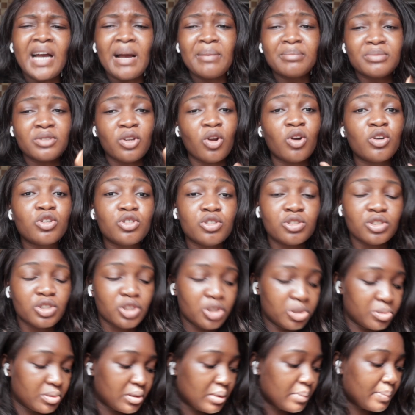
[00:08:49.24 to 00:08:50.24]
I'm not used
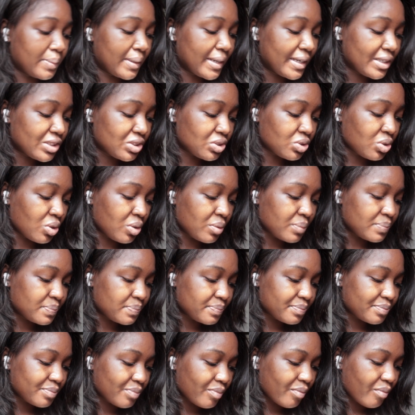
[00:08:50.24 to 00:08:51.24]
to it, but it's
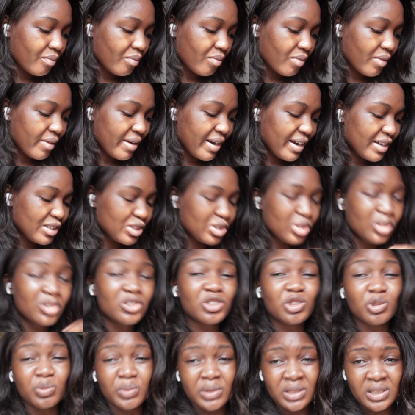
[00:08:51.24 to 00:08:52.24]
not
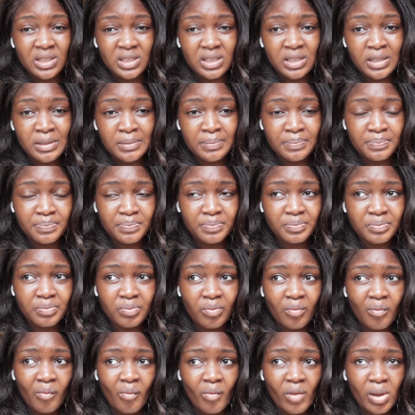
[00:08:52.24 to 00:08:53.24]
sweet,
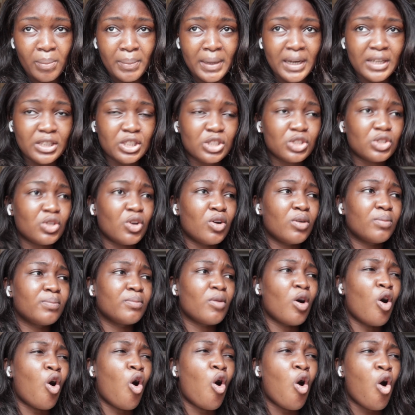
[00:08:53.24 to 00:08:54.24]
but it's not
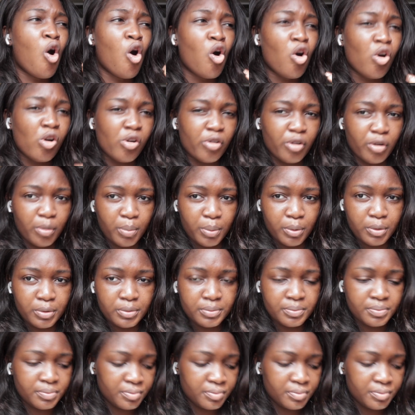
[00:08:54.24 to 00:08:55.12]
horrible.